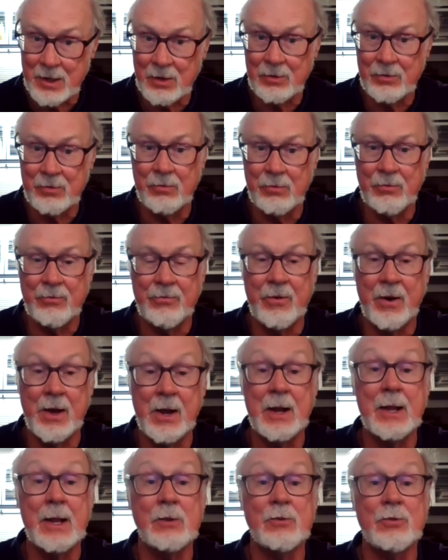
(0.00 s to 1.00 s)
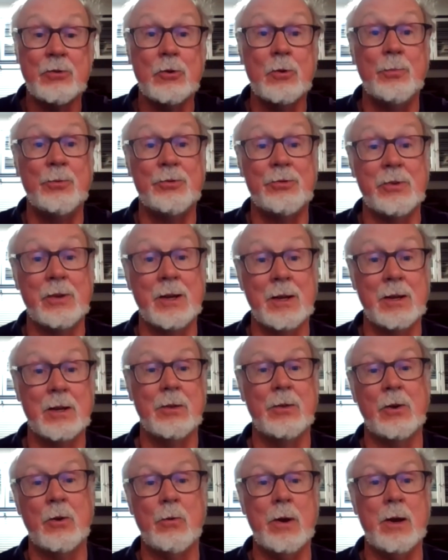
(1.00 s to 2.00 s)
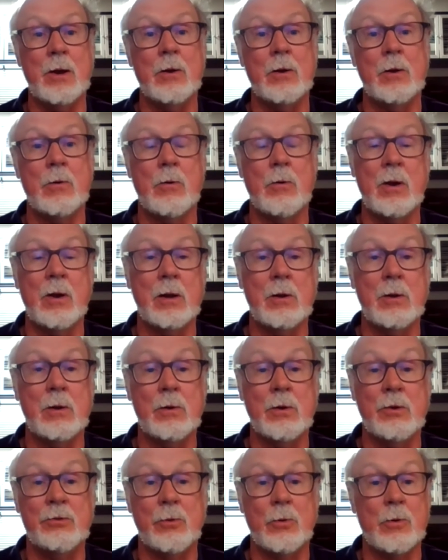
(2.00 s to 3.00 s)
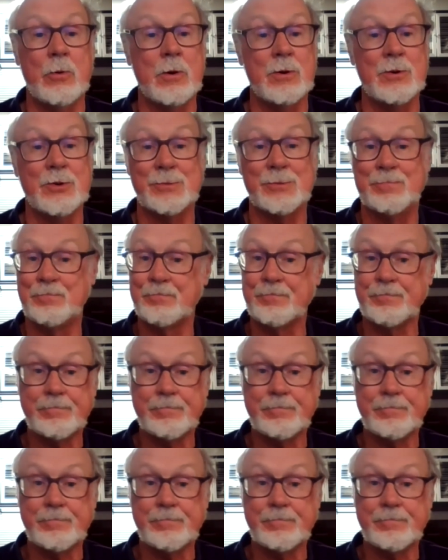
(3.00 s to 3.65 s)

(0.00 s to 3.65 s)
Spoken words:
is funneling troops into the crater according to his orders,